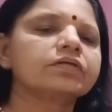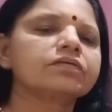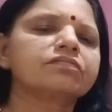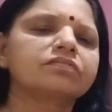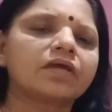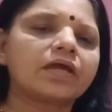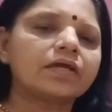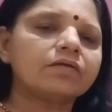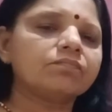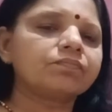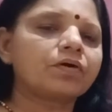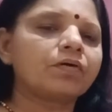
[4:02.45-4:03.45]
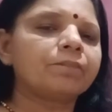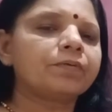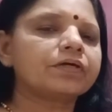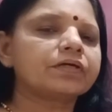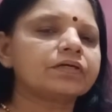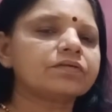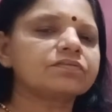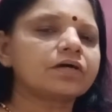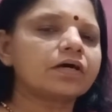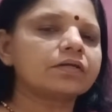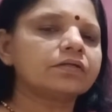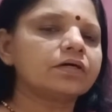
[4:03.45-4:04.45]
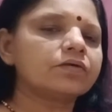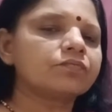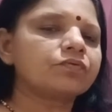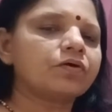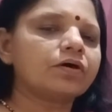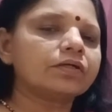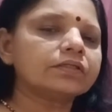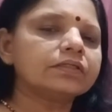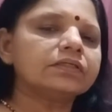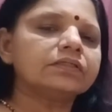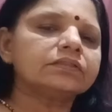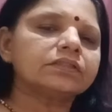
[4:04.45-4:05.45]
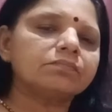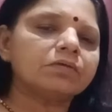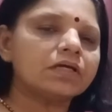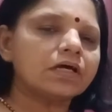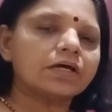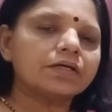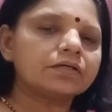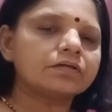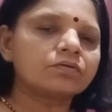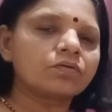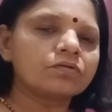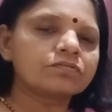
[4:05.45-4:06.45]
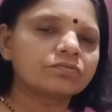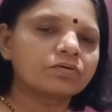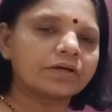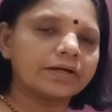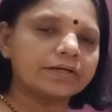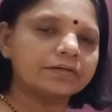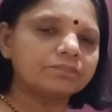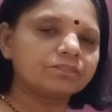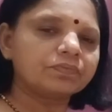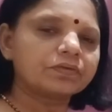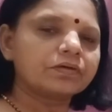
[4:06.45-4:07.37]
Same properties are there for similarity also, right?